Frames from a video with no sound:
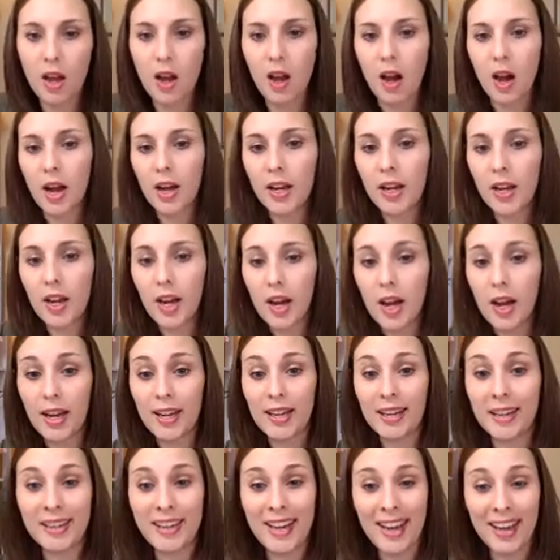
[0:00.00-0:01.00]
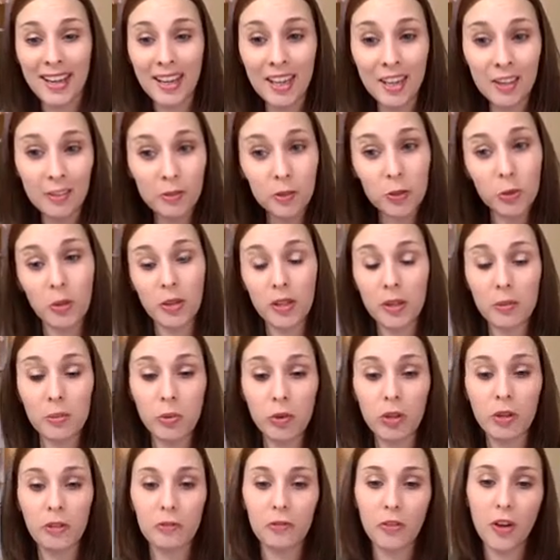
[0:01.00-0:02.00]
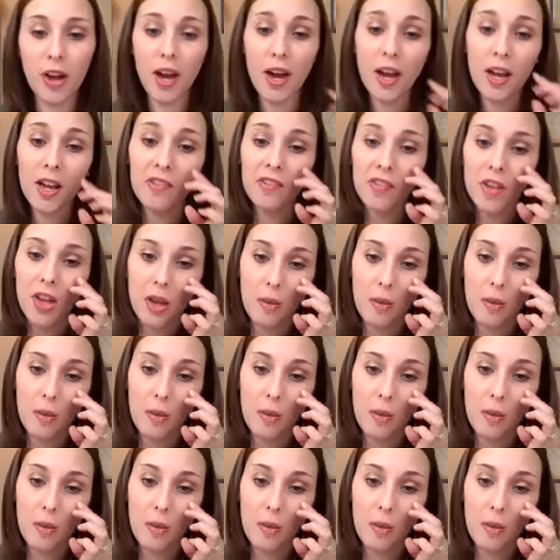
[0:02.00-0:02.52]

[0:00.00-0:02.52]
I got negative 20.5